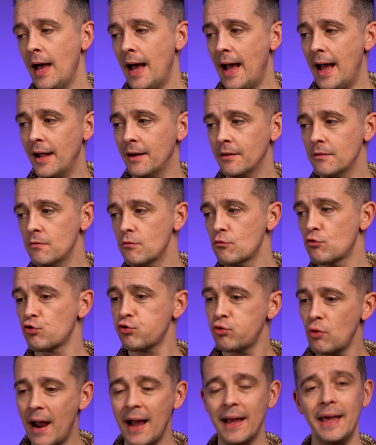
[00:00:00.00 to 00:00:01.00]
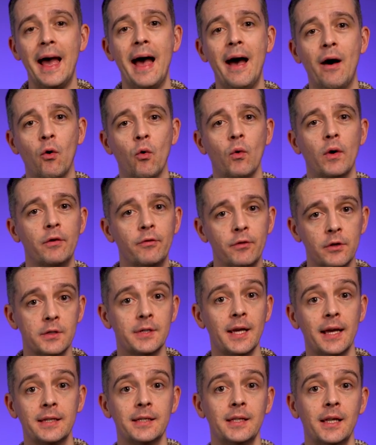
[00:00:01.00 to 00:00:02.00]
And try out, if you're
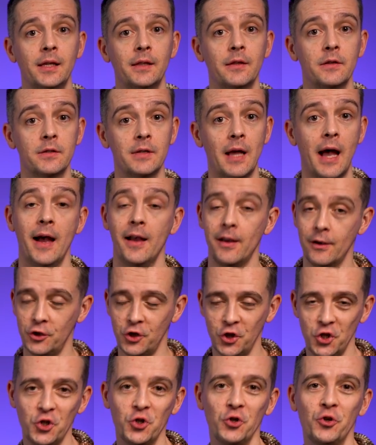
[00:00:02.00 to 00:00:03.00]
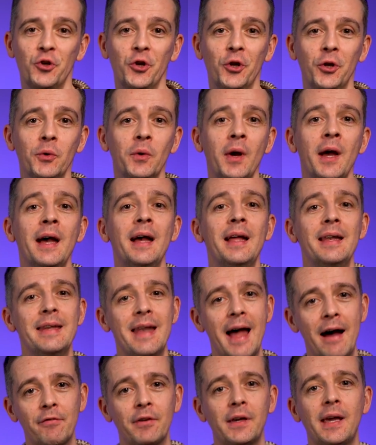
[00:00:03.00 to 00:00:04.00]
testing the site, as you should do,
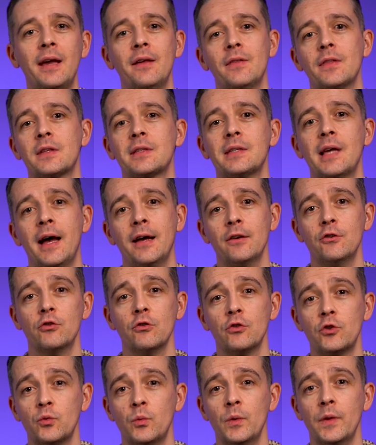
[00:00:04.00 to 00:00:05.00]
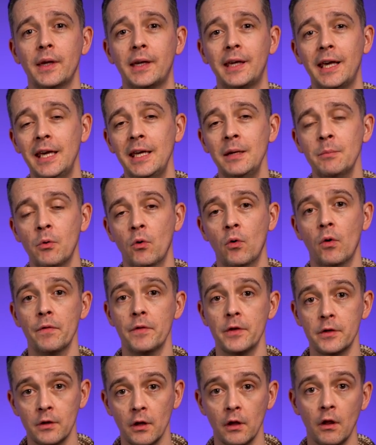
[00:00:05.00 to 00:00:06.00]
navigating the site just with a keyboard.
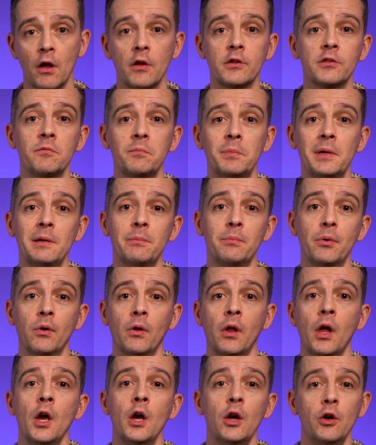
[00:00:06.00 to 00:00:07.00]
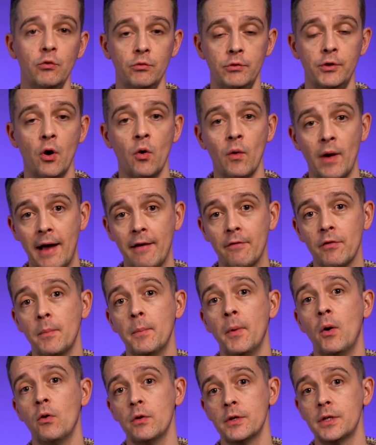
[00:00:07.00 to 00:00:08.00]
There's a lot of people who don't have the
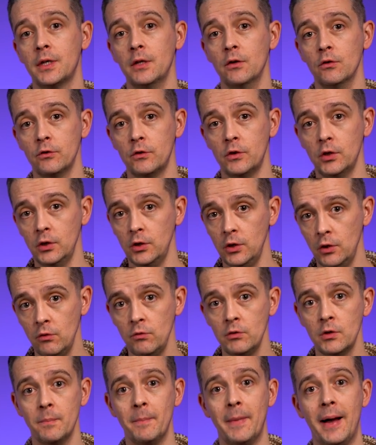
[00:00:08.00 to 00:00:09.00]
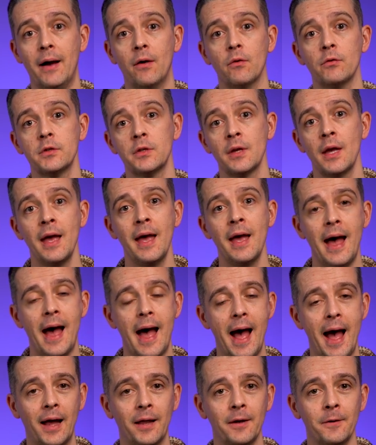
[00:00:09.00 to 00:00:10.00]
motor skills to use a mouse
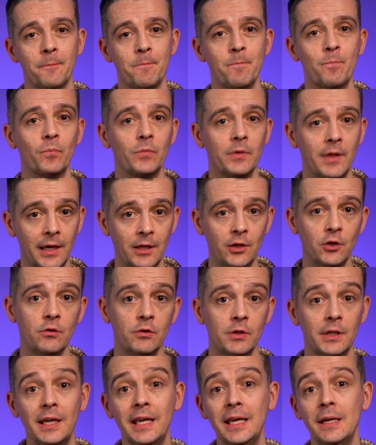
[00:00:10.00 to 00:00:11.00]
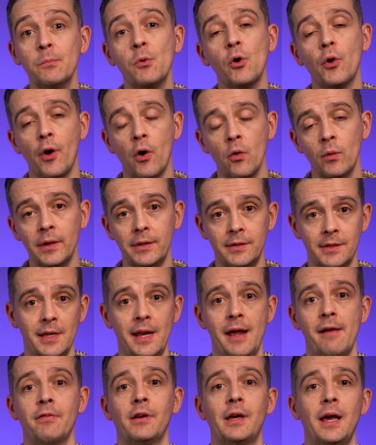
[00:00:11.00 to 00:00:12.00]
and they use keyboard only to
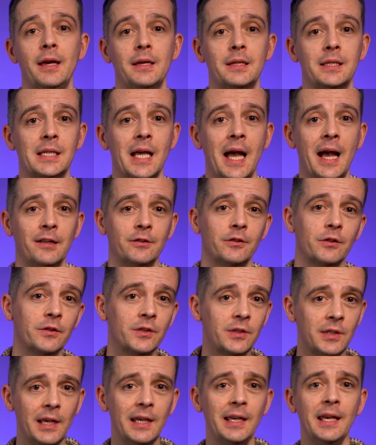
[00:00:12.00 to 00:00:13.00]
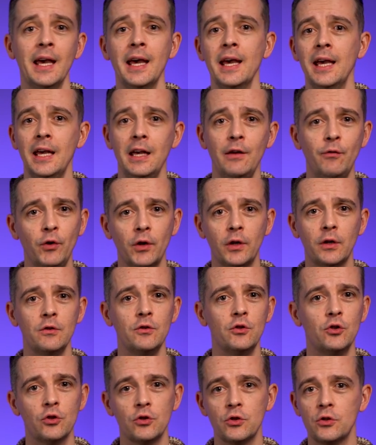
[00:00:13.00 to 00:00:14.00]
navigate sites. So see if you can
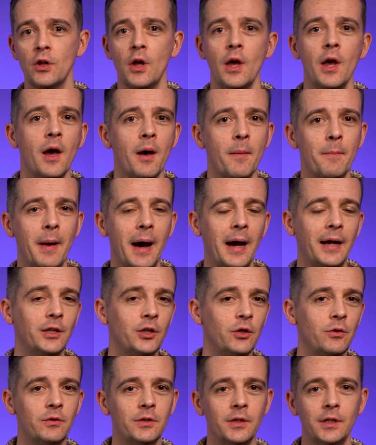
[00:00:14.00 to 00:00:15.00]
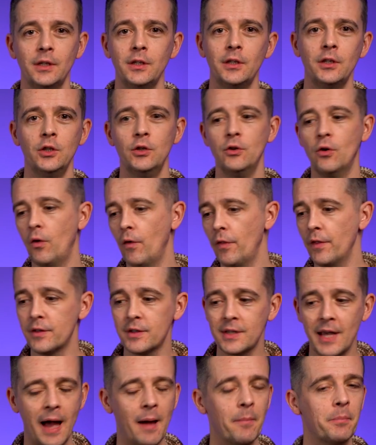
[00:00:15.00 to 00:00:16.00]
just by using, you know, the
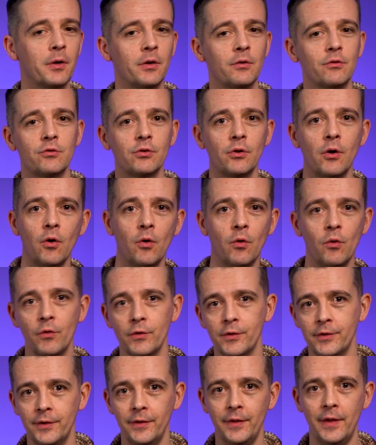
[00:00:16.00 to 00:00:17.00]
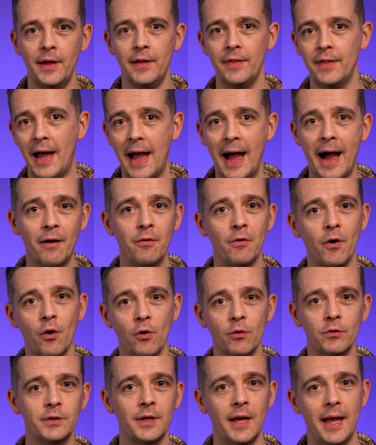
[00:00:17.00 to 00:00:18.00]
tab controls and the, the
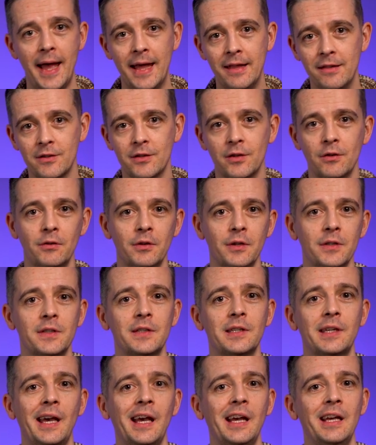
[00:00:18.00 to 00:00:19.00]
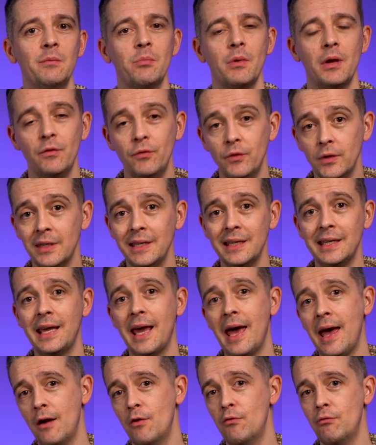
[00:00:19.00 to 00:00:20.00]
arrows, enter and escape, if you can
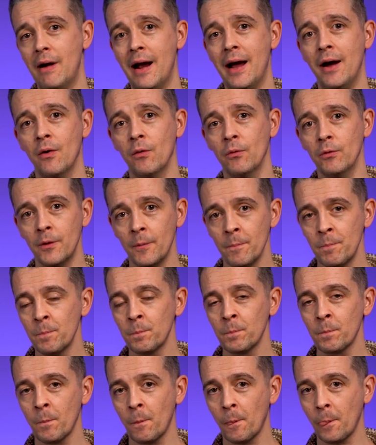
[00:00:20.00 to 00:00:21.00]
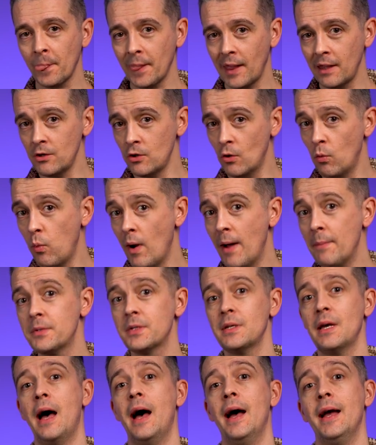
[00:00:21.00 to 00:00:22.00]
get around your
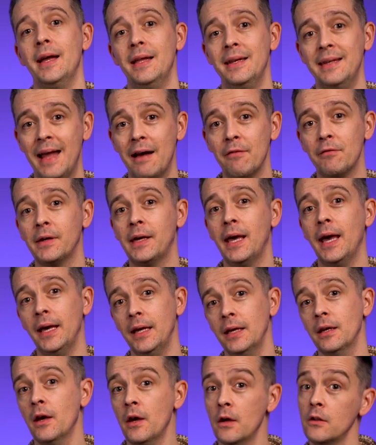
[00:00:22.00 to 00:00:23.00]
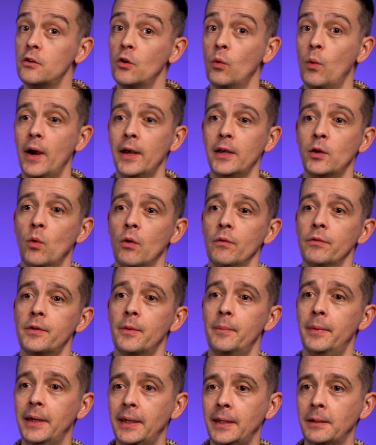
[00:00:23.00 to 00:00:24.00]
website and navigate to where you want to
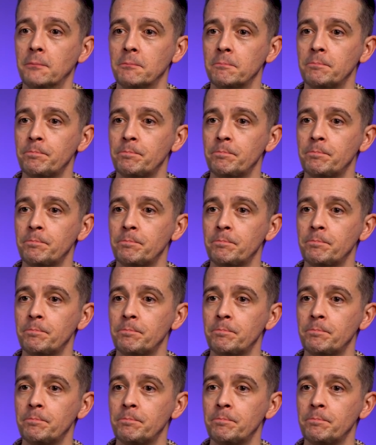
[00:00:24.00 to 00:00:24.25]
be.